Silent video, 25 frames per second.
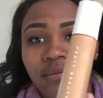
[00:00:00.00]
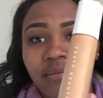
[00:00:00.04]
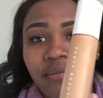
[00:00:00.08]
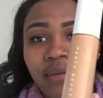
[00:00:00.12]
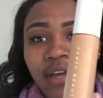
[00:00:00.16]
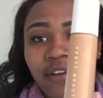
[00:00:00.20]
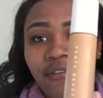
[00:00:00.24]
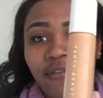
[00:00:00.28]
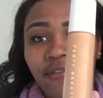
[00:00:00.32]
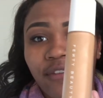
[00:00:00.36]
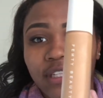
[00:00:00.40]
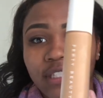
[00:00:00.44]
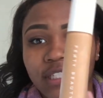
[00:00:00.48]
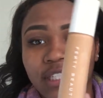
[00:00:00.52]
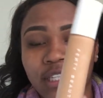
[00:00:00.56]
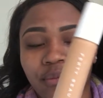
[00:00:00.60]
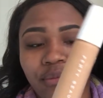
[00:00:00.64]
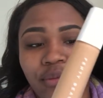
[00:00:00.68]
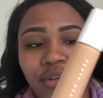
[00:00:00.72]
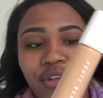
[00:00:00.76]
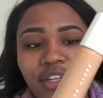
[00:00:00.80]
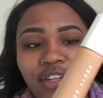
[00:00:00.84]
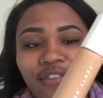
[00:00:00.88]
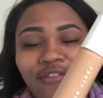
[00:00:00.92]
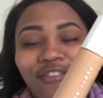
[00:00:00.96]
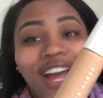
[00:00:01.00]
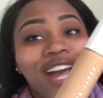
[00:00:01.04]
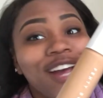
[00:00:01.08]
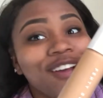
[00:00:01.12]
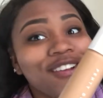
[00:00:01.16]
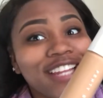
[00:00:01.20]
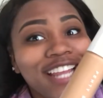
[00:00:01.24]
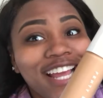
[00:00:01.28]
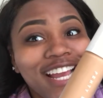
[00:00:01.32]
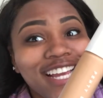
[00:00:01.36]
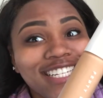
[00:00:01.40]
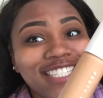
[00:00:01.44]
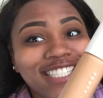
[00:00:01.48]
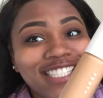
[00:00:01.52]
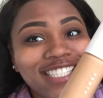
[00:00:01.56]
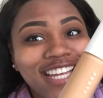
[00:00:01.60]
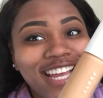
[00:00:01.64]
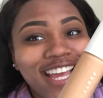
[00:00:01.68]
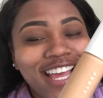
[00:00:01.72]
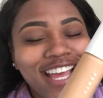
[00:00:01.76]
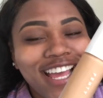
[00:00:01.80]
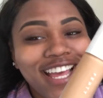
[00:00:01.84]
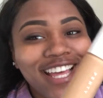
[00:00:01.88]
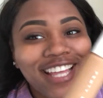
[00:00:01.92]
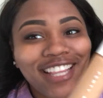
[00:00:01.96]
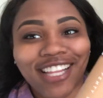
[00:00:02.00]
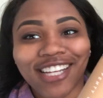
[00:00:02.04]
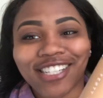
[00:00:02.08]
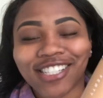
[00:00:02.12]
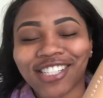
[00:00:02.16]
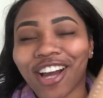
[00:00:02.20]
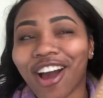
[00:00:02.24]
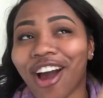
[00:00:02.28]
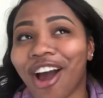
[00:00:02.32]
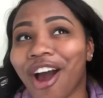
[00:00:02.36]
my Fenty Beauty Foundation that y'all